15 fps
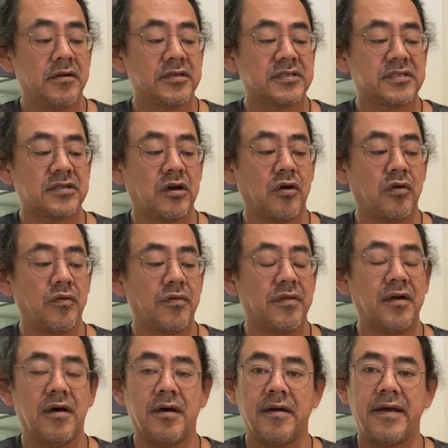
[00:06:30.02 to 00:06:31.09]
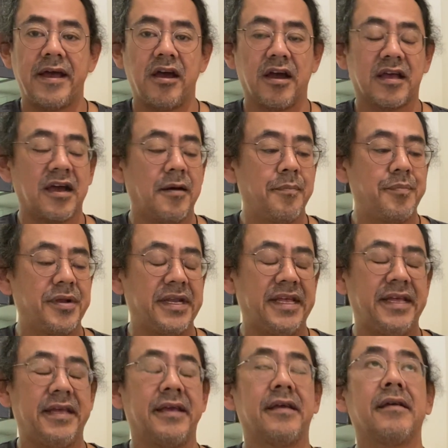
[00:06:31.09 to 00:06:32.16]
so the
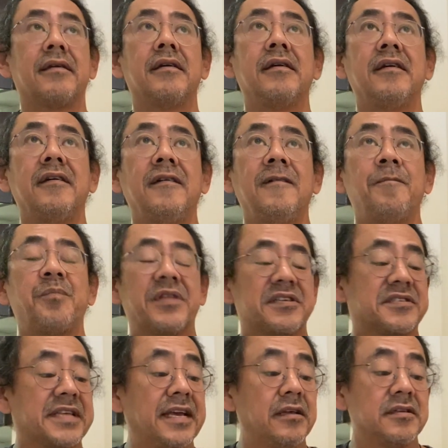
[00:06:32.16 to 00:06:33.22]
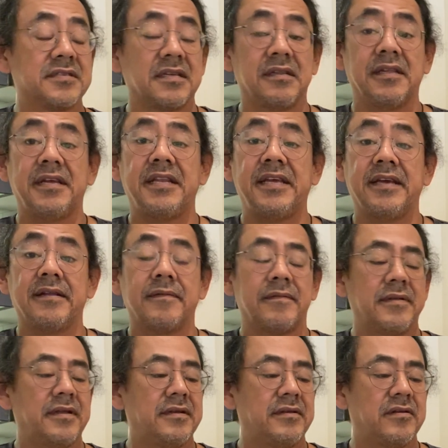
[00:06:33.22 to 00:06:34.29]
accompanying scale is a Lydian.
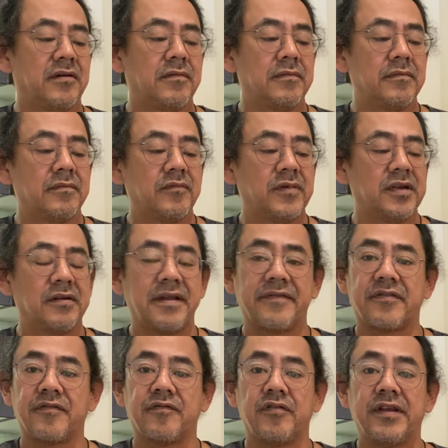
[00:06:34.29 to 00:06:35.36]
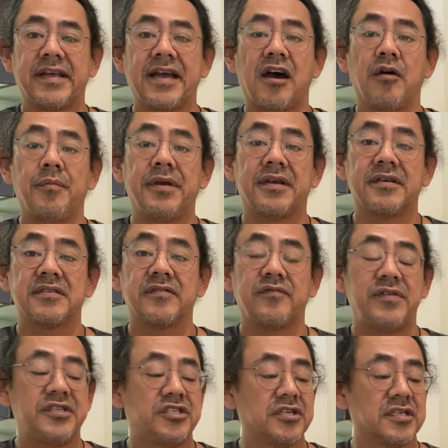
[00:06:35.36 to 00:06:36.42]
And we don't have to freak out, because if
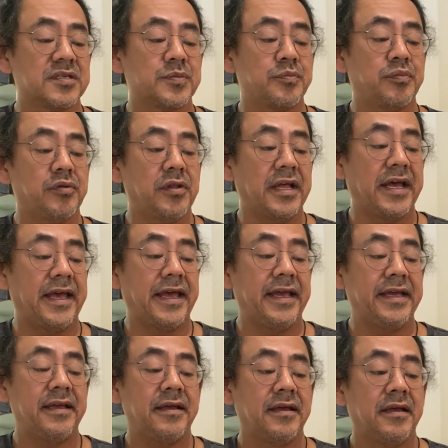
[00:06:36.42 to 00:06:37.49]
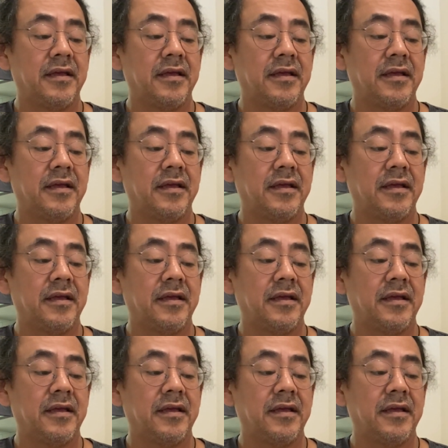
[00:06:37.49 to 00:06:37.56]
we just play